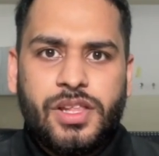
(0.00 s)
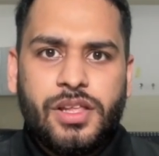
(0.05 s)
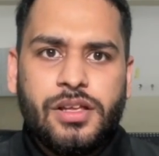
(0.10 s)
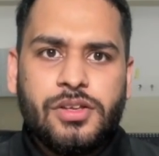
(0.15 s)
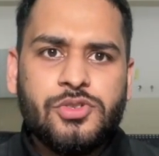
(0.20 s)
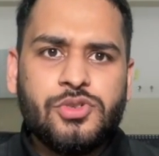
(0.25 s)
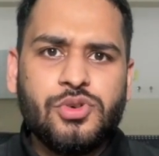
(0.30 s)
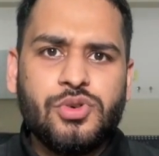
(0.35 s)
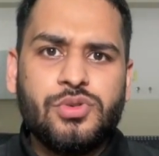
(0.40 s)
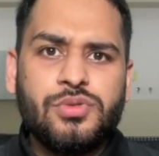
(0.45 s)

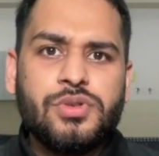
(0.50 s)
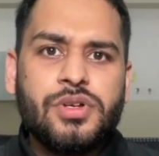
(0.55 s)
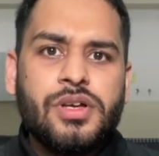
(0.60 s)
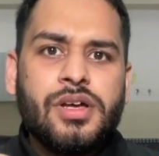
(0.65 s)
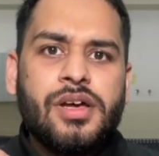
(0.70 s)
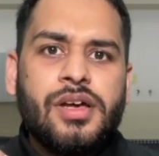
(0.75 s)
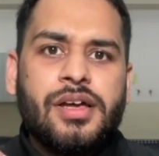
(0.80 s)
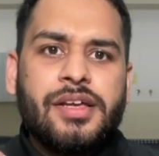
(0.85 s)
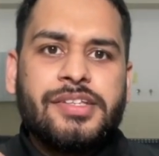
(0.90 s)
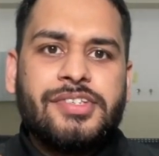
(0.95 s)
So
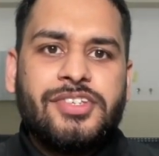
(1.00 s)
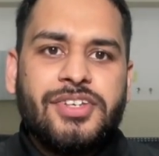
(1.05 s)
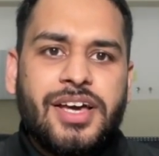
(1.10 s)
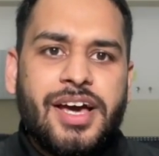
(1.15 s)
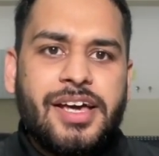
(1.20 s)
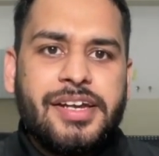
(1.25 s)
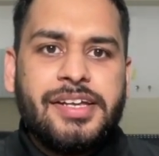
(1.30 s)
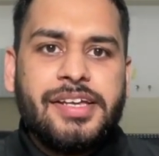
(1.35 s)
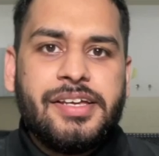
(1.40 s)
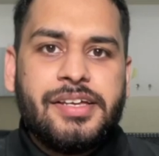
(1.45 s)

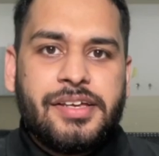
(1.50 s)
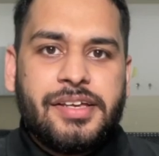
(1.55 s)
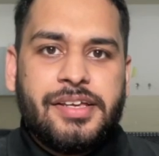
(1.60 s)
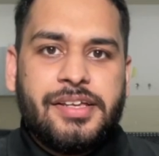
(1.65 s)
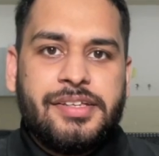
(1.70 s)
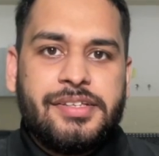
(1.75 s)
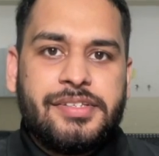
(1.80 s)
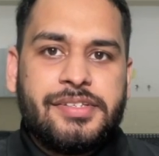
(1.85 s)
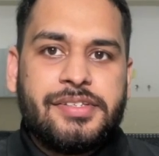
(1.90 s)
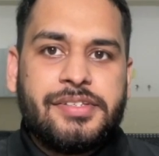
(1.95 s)
GRE
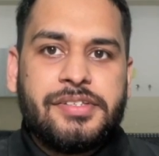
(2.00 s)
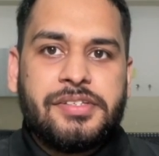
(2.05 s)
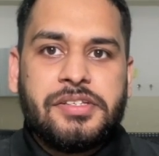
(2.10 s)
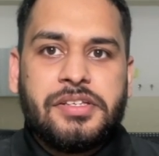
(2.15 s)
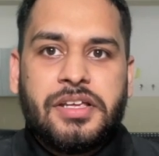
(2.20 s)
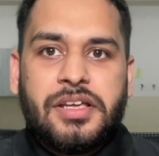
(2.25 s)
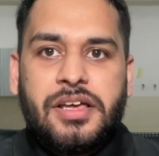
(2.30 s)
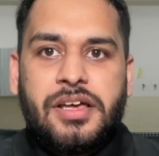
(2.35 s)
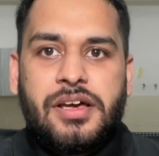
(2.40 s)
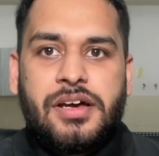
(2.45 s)
is
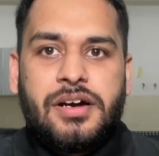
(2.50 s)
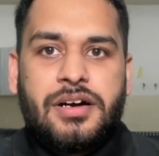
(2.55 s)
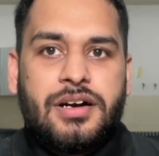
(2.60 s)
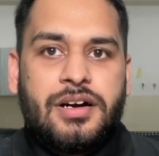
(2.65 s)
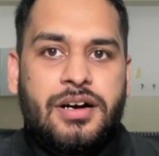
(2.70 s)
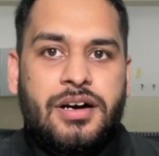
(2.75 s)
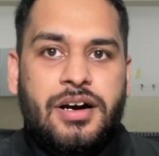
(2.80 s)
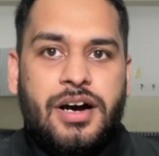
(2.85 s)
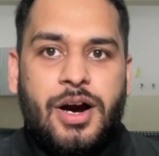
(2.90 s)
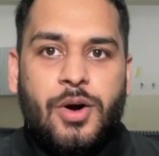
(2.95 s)

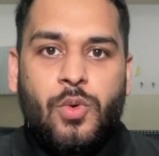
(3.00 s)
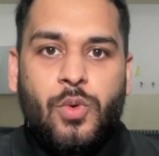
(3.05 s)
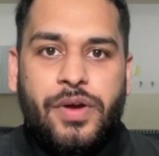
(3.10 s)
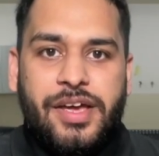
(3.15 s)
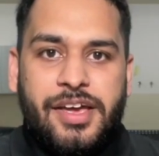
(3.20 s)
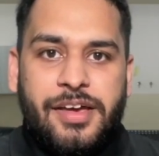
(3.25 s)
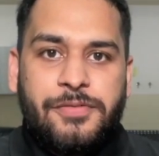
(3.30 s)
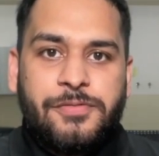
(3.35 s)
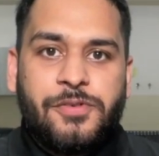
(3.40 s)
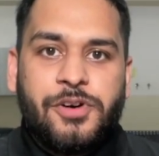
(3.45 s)
a
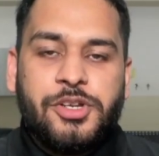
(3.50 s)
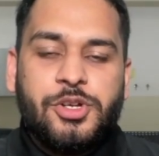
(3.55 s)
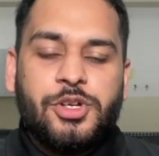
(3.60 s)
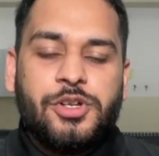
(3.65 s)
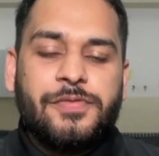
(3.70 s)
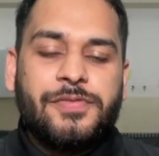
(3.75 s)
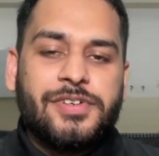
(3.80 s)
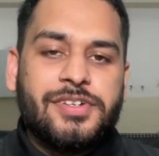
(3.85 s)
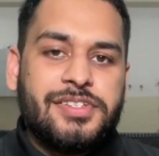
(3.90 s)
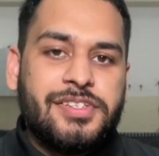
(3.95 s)
way for
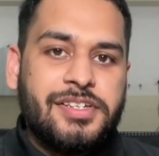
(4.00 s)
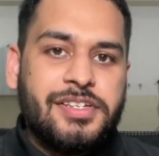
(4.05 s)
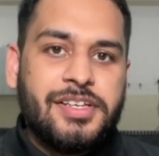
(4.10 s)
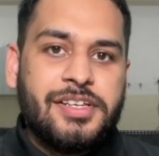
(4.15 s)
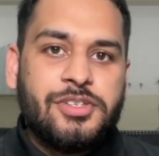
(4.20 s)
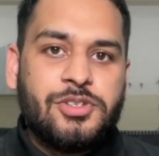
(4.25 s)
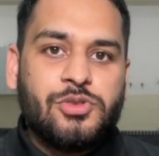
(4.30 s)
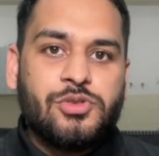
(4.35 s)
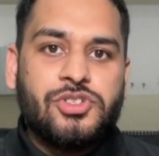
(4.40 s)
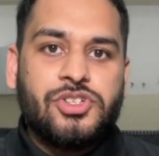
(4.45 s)

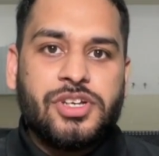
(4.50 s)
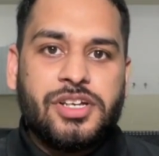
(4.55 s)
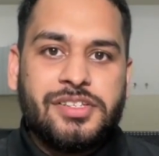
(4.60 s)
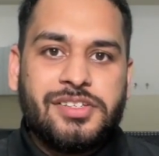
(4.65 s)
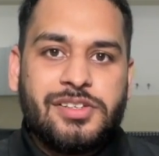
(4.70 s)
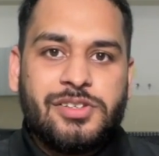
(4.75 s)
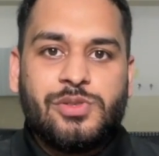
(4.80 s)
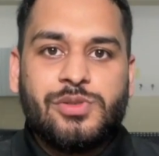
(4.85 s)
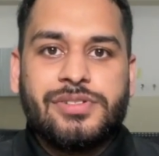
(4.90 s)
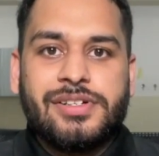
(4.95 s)
universities to judge
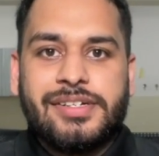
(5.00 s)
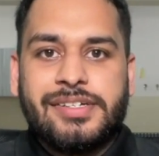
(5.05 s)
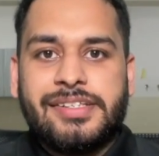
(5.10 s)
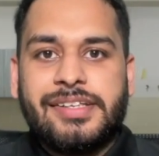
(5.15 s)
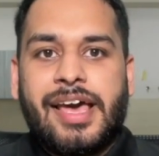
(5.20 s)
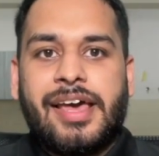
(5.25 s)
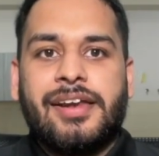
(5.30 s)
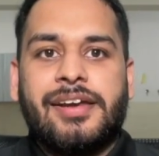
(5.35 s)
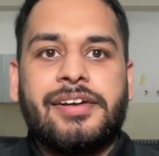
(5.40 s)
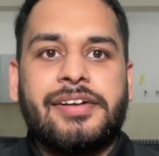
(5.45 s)
a student's
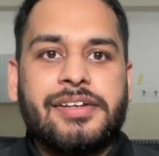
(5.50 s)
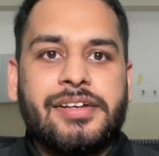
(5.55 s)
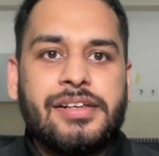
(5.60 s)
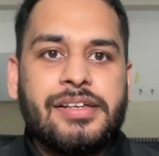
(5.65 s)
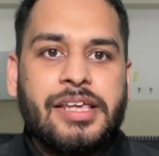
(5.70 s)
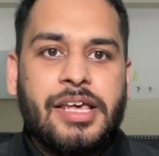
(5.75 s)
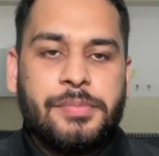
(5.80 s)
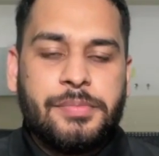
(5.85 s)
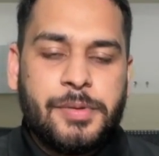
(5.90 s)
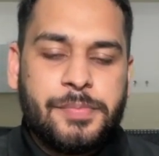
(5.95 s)
analytical
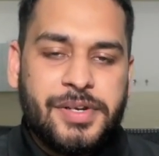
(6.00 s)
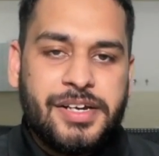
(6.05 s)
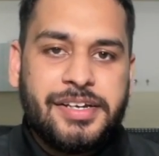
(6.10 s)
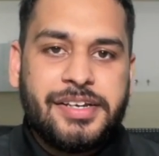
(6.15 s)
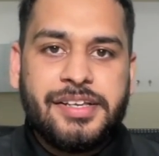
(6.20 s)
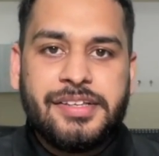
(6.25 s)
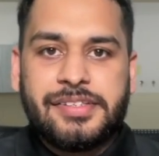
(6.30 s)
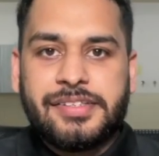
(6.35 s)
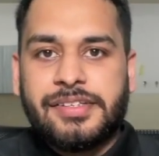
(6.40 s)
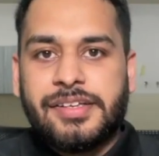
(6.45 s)

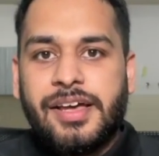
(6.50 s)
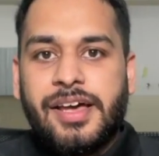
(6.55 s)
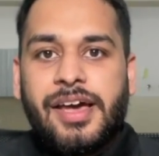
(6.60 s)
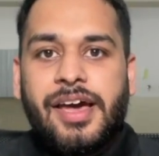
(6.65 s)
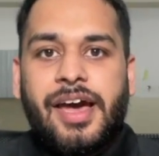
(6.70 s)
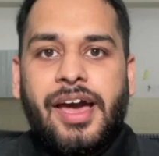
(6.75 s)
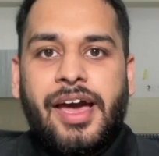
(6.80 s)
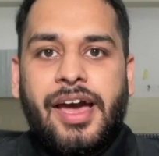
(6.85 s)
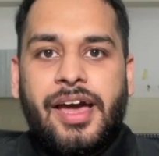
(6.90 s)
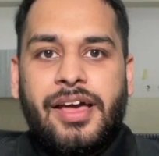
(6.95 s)
capabilities,
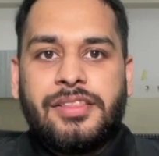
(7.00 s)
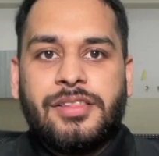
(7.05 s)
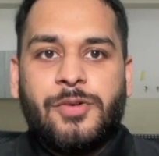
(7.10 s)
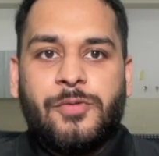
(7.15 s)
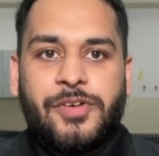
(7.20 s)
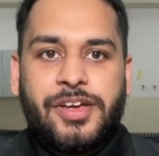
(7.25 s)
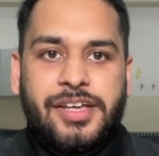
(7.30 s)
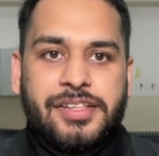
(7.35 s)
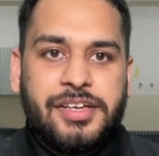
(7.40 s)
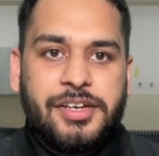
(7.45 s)
and the
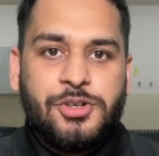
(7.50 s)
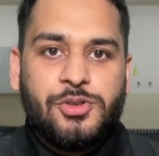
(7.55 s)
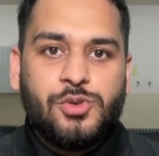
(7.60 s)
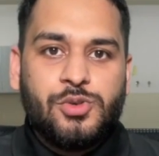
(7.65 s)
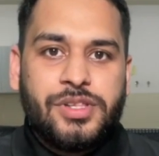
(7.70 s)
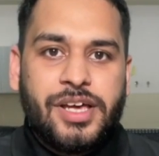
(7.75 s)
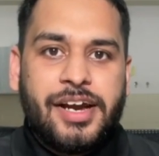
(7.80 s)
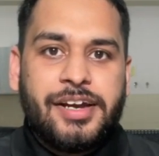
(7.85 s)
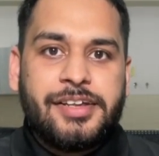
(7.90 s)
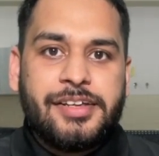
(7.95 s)
way they do
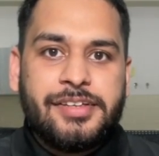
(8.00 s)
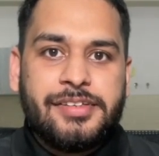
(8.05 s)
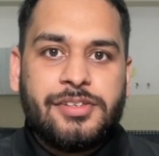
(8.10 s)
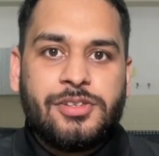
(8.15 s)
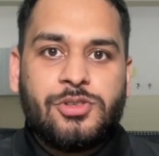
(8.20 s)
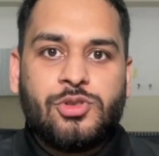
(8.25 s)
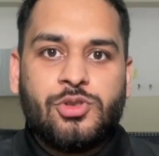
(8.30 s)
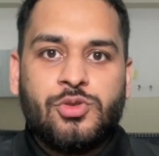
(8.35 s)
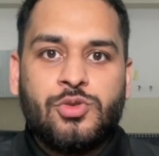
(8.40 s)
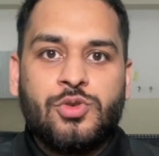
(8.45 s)
that is
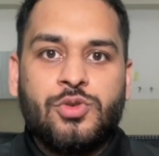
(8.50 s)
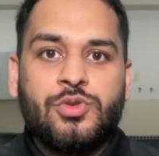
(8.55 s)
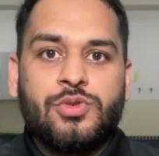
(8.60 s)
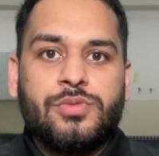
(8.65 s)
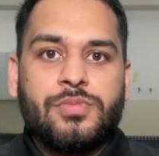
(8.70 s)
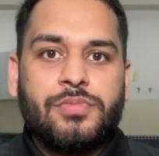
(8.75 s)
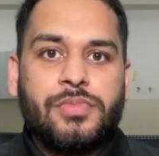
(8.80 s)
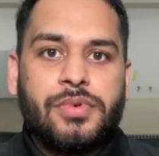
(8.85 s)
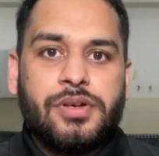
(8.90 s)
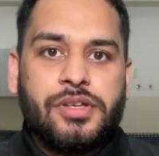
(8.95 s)
through
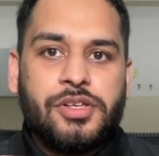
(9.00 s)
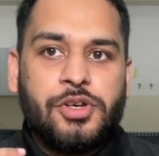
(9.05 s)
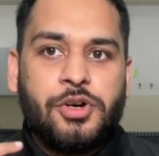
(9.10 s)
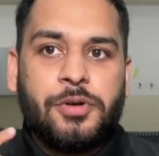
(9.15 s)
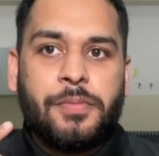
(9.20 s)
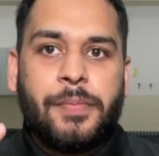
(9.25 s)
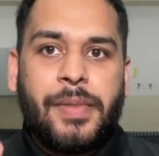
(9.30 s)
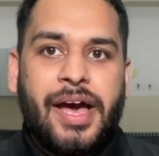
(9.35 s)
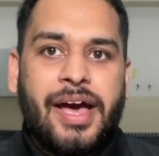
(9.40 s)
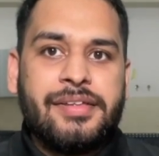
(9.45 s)
your
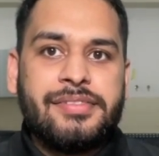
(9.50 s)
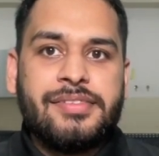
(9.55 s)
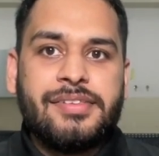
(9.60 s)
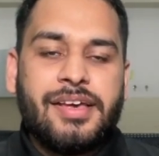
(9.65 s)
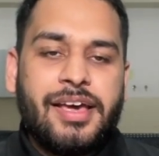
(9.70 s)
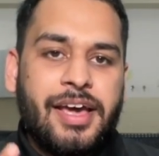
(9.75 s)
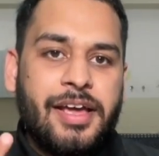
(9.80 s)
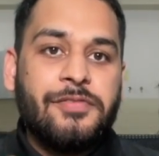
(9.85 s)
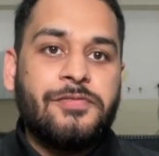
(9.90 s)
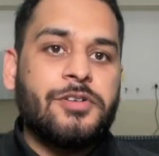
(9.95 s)
math
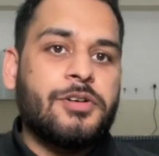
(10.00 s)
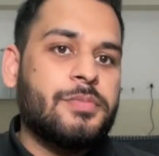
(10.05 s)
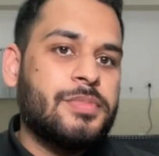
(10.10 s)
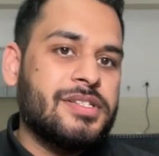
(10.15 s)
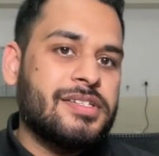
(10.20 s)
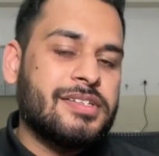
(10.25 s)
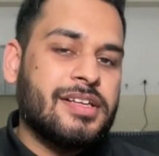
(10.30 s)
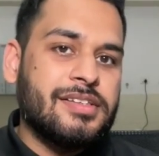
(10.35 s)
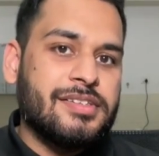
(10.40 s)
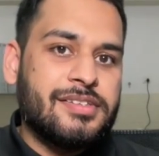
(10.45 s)
and verbal
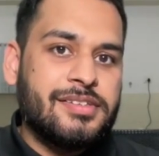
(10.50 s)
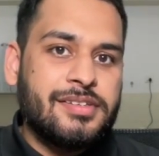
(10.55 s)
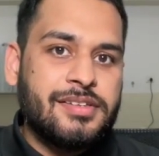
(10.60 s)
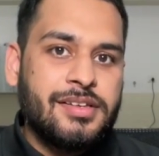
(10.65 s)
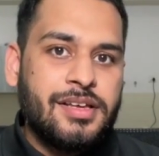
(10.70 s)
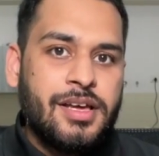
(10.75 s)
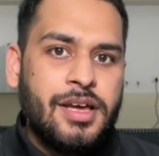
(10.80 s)
skills.